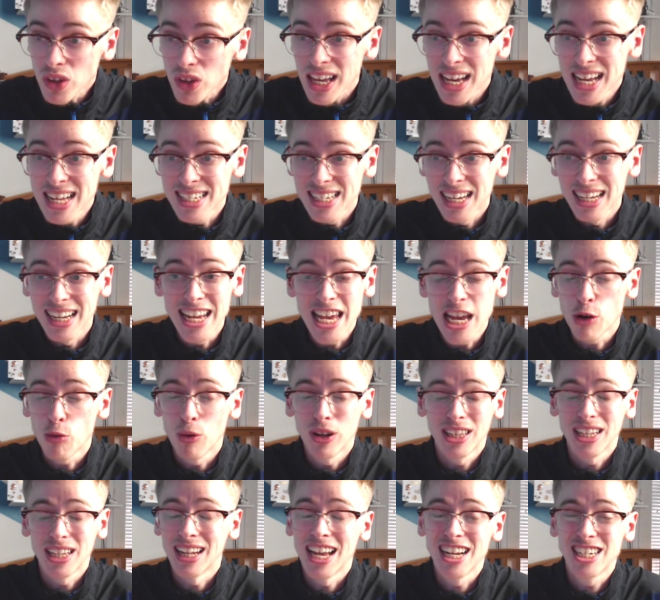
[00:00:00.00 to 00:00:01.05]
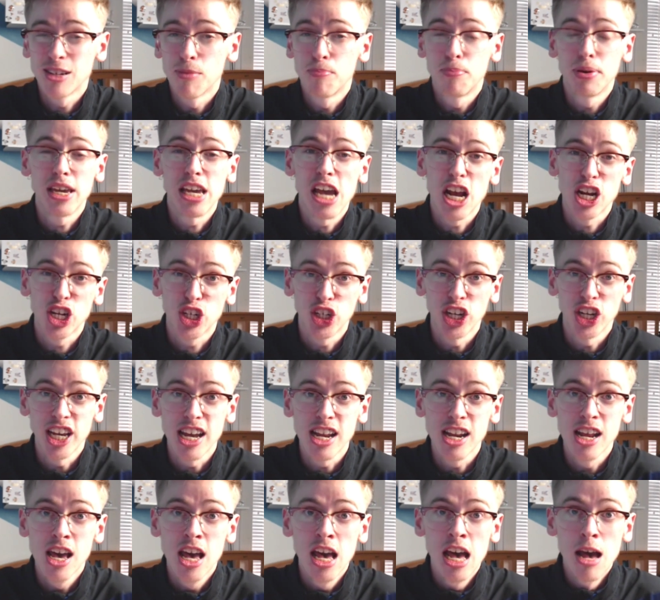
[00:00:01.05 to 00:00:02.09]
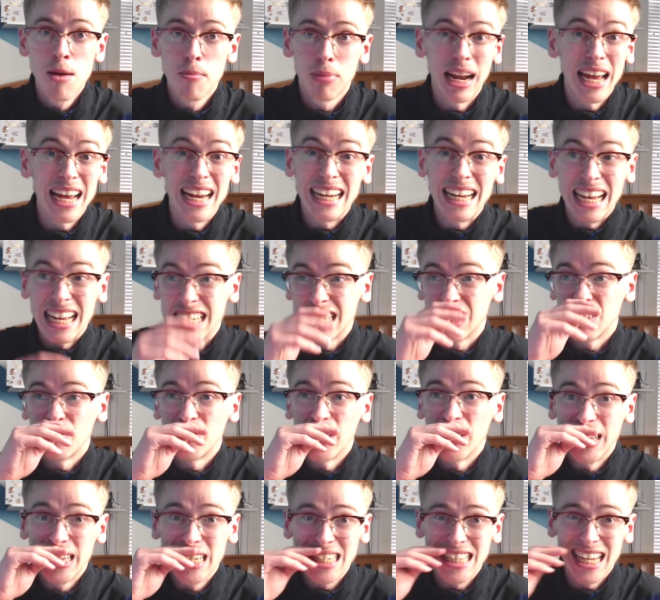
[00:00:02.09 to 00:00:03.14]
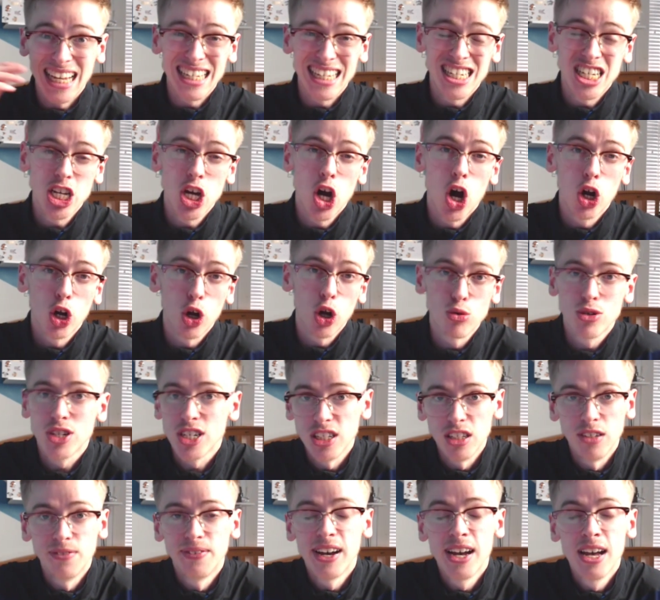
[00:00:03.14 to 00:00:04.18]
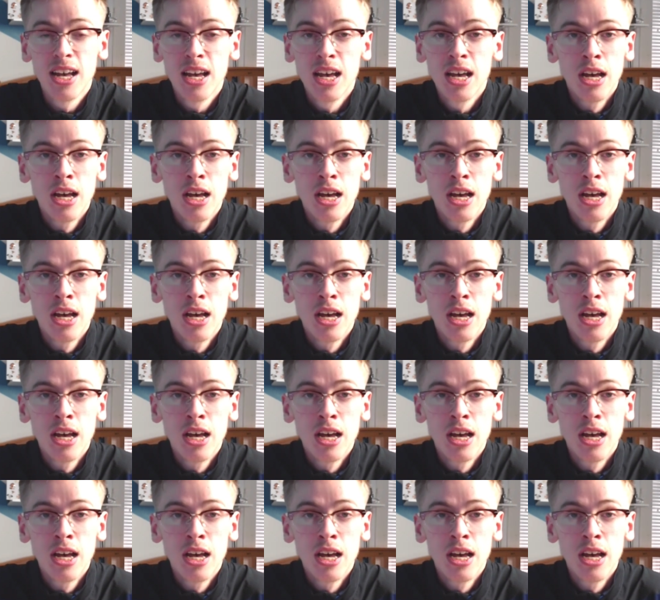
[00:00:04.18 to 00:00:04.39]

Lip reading: it's a league with the likes of PSG and playing against defenders like Thiago Silva.